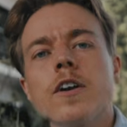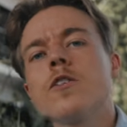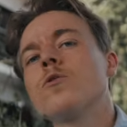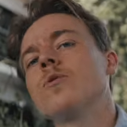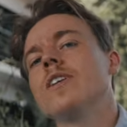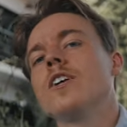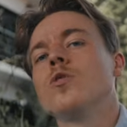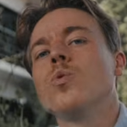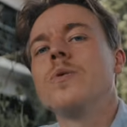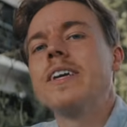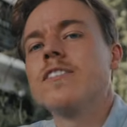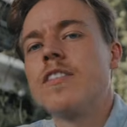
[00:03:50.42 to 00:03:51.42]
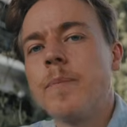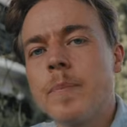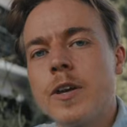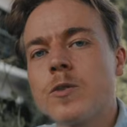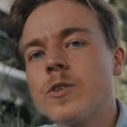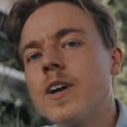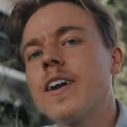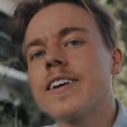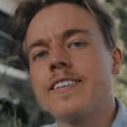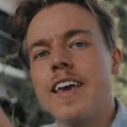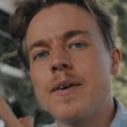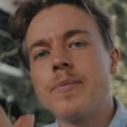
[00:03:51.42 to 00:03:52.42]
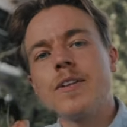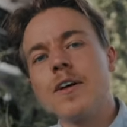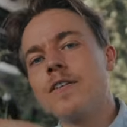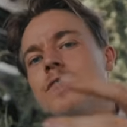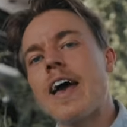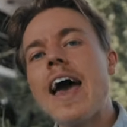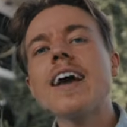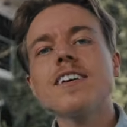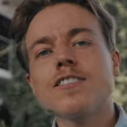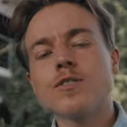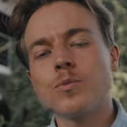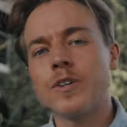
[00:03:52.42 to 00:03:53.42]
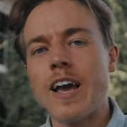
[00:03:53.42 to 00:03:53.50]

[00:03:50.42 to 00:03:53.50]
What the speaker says: Another really cool one is the periodic table of X,